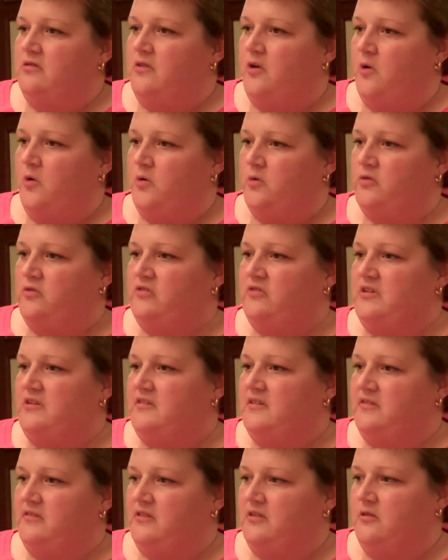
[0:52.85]
those
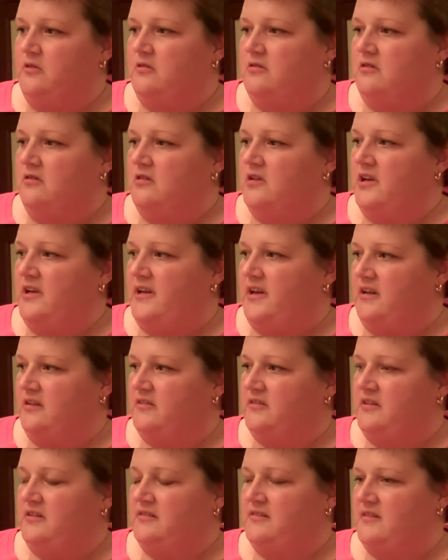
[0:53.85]
statistical
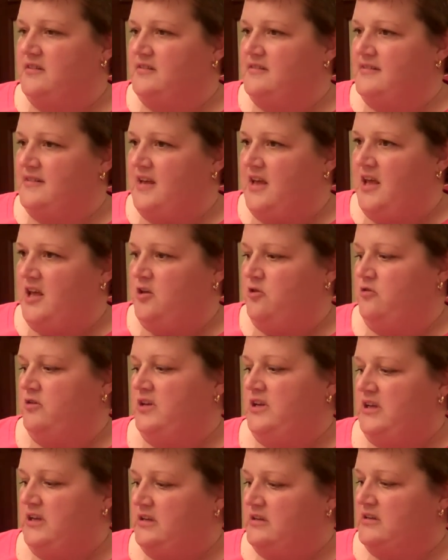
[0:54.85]
analyses that say you
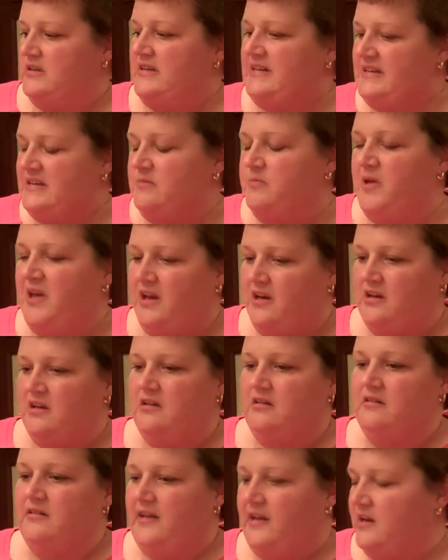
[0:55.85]
need
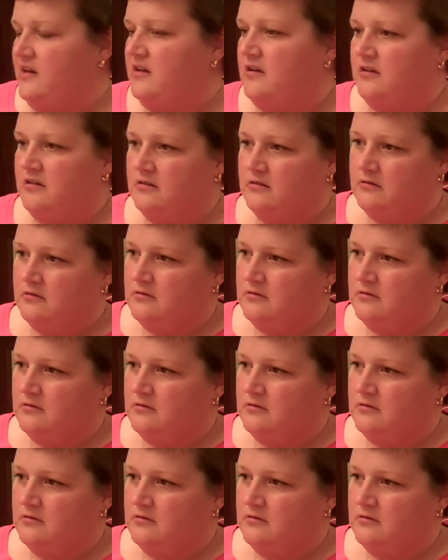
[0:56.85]
independent data